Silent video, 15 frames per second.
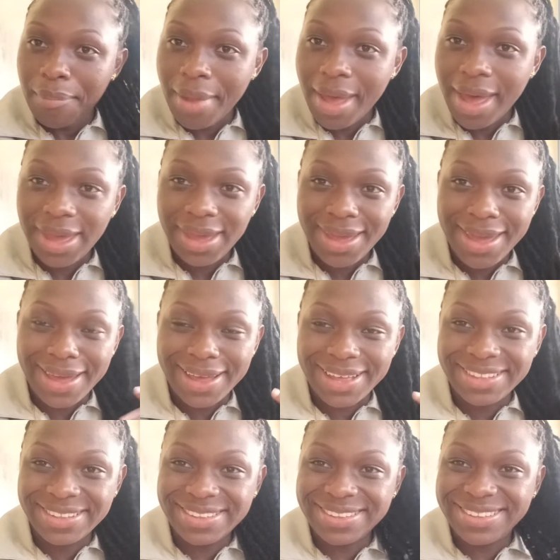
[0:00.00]
Hi
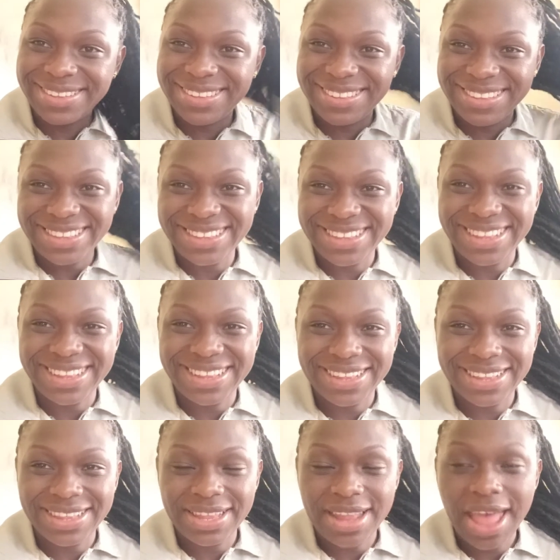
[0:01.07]
guys,
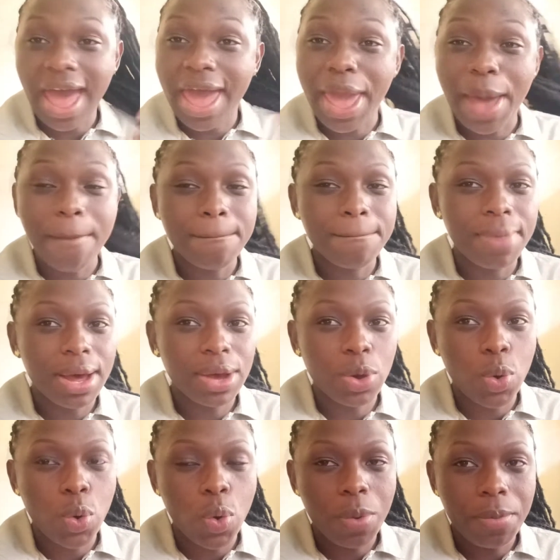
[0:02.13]
I am back
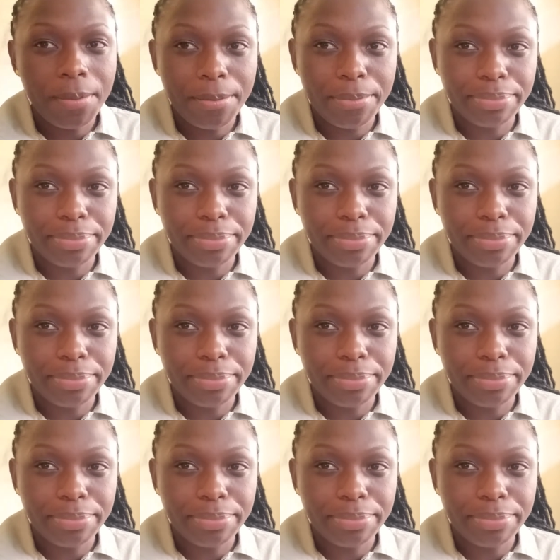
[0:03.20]
home.